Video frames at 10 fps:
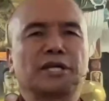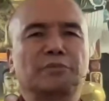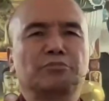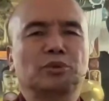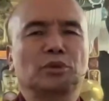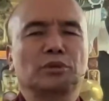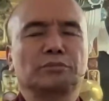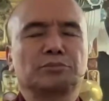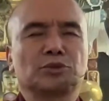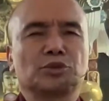Again,
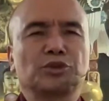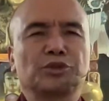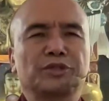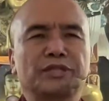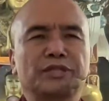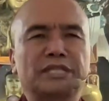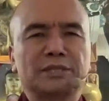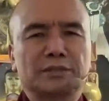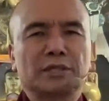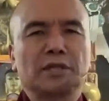pull through your
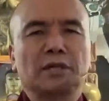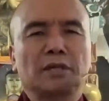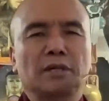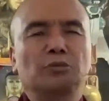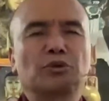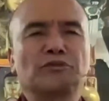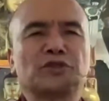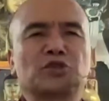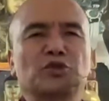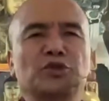knees, both
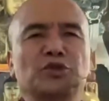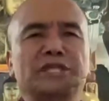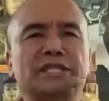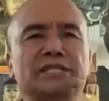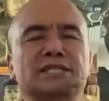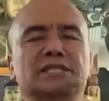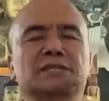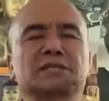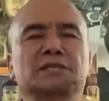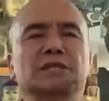fists on your
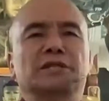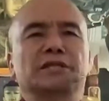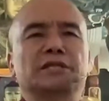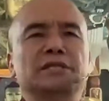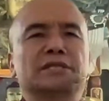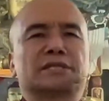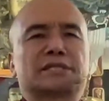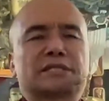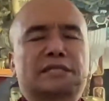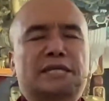knees,
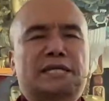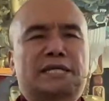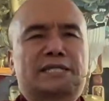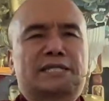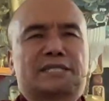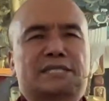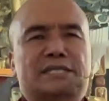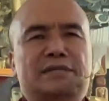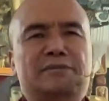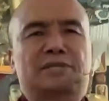legs,
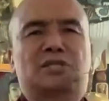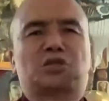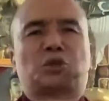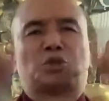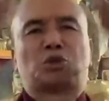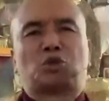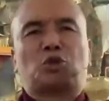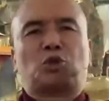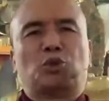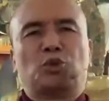ribs,
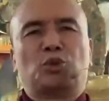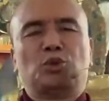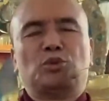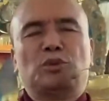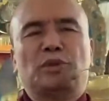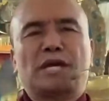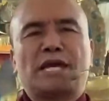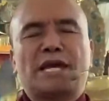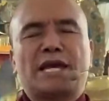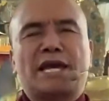throw,
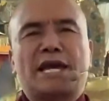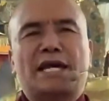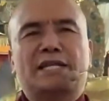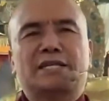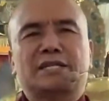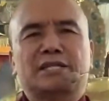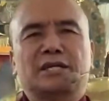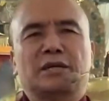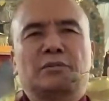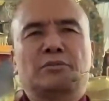and
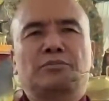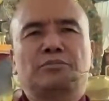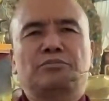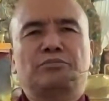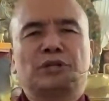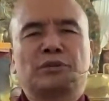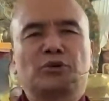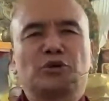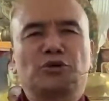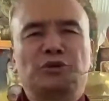put them
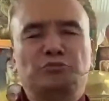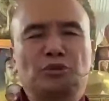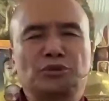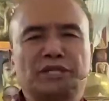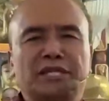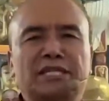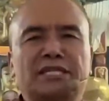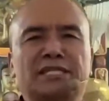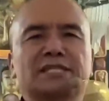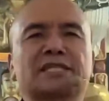on both the
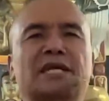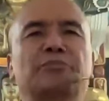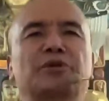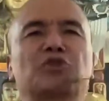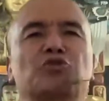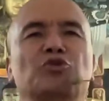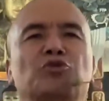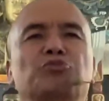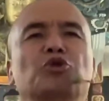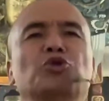knees and breathe
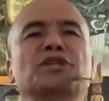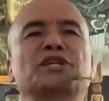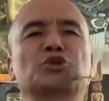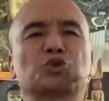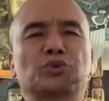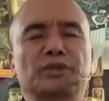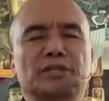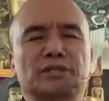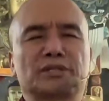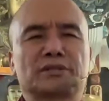through both the
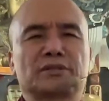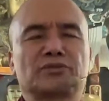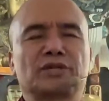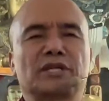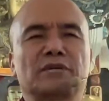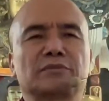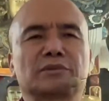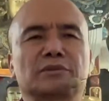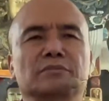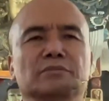nostrils 3 times.